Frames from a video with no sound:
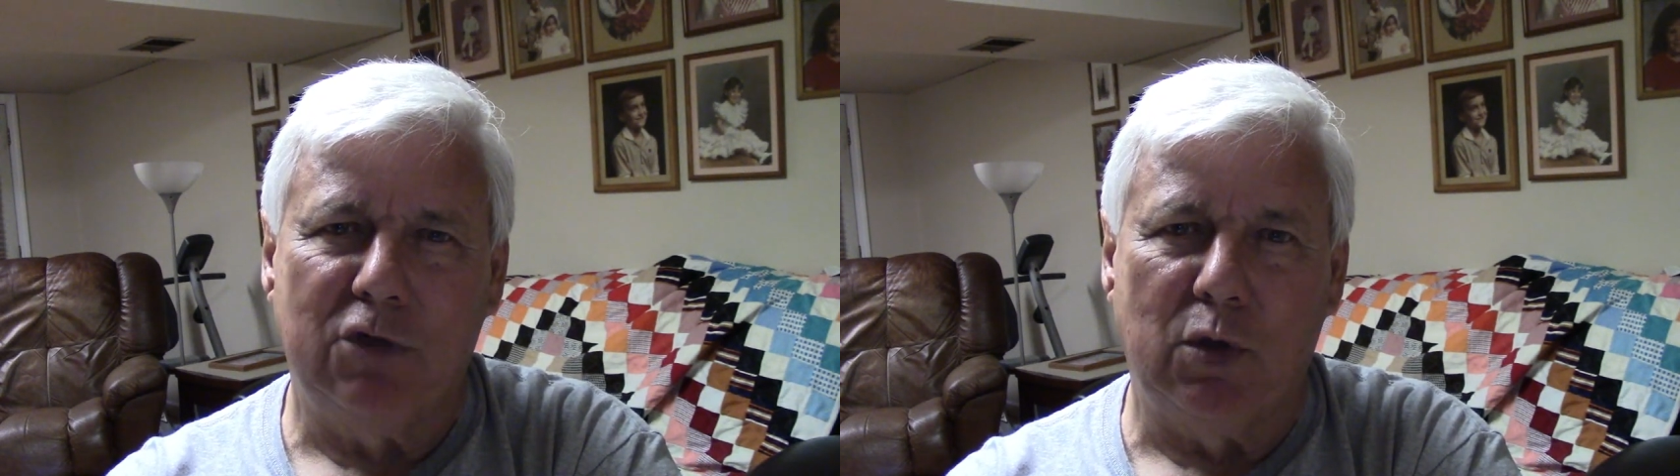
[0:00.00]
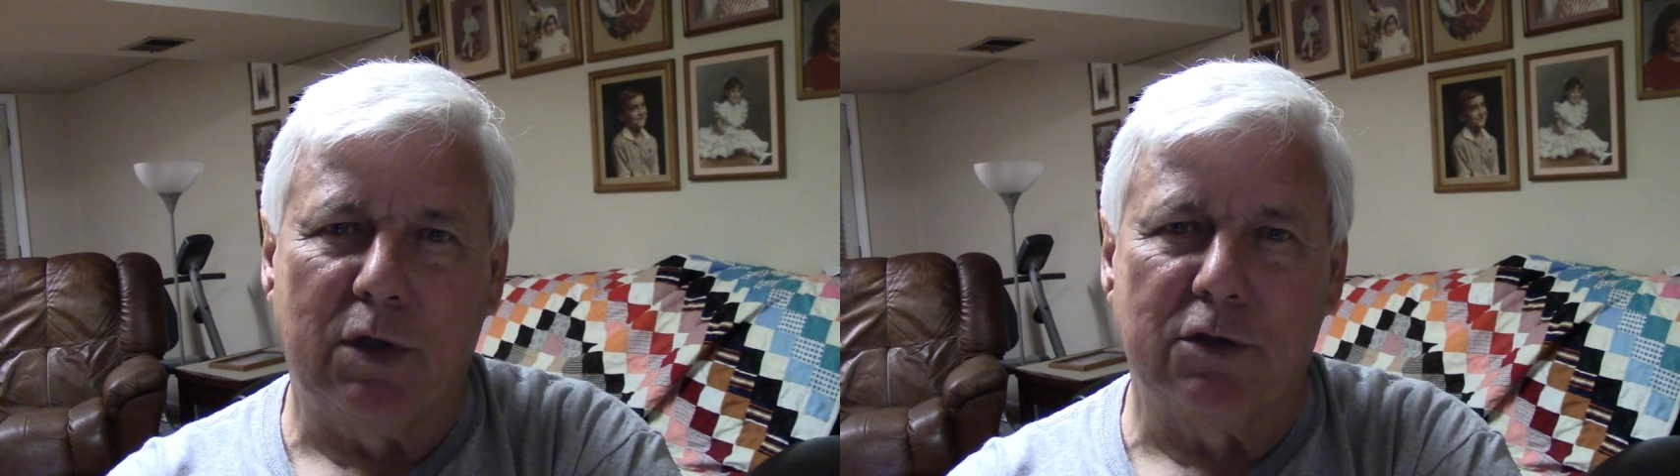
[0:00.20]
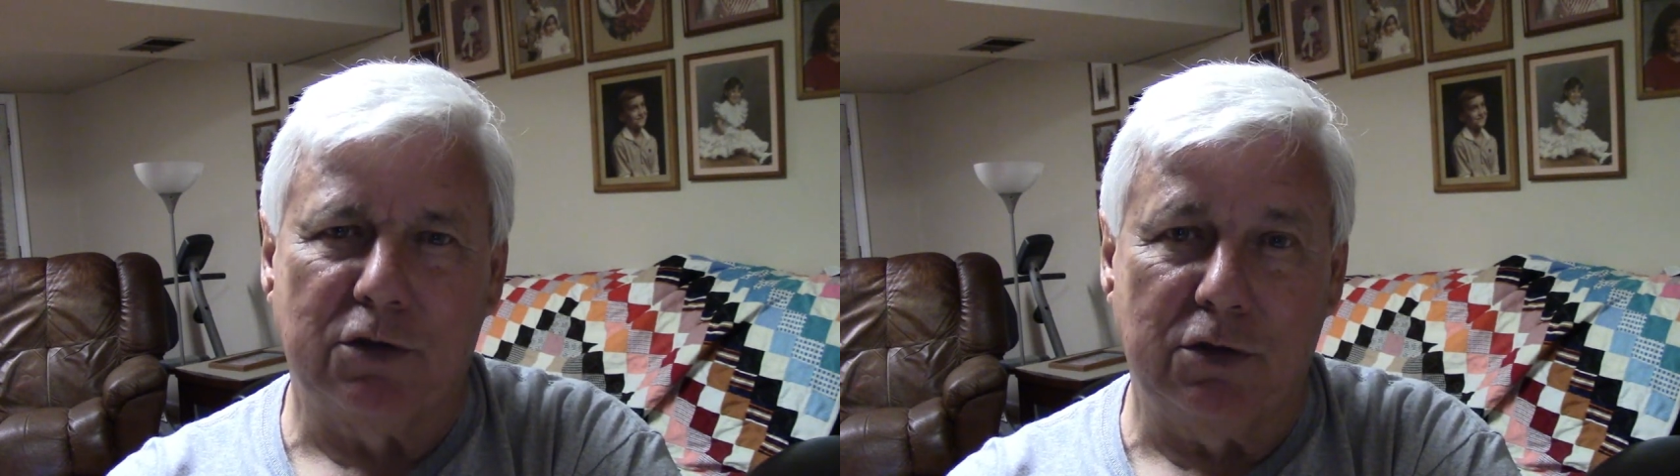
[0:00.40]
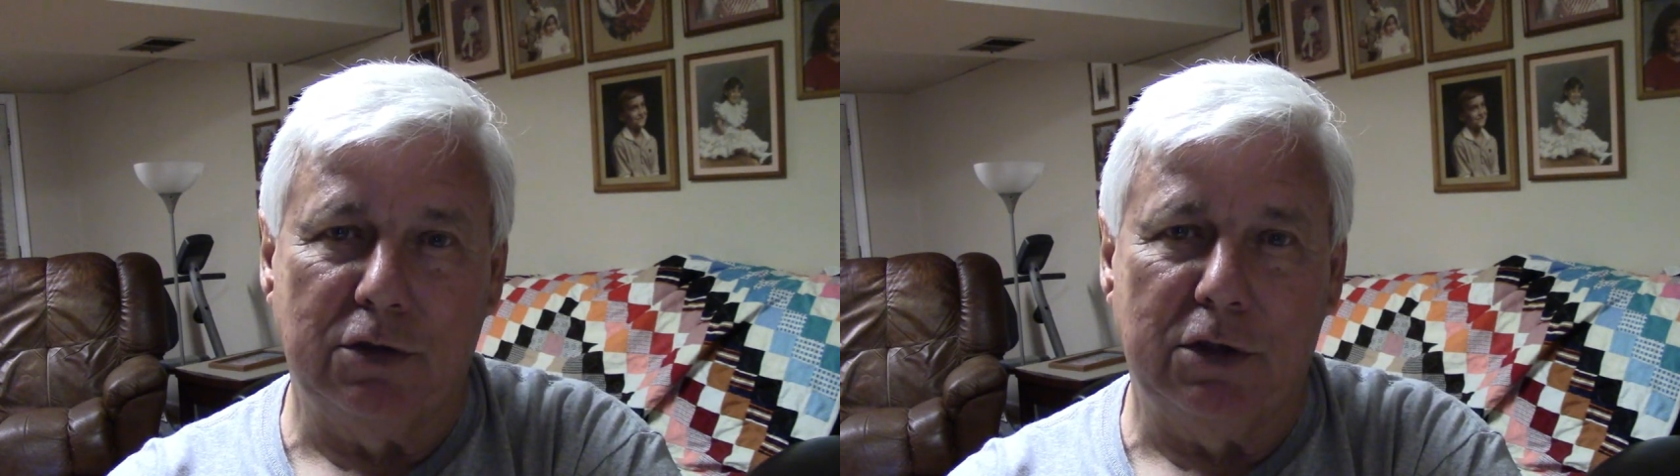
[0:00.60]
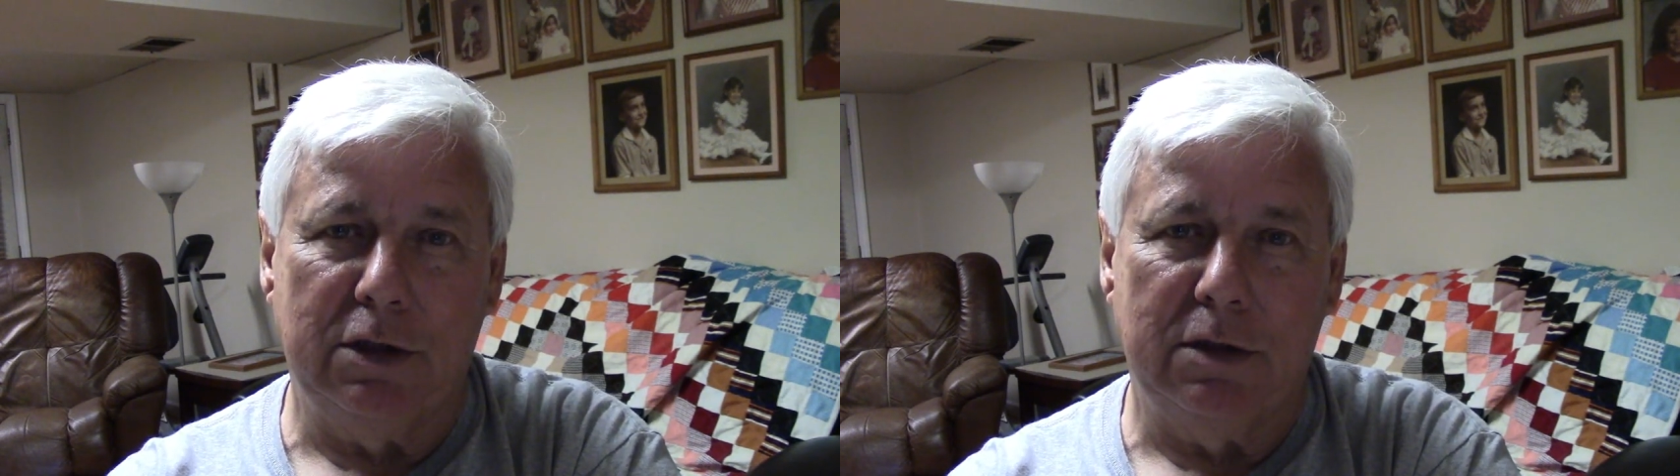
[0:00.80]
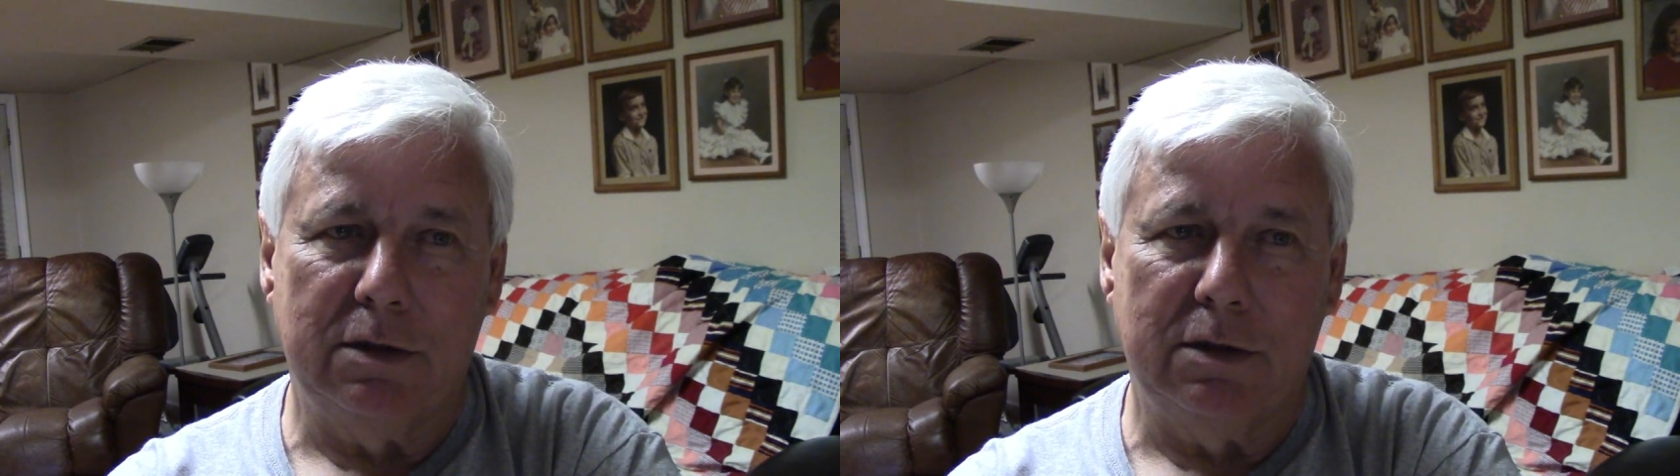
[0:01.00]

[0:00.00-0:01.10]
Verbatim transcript: who understood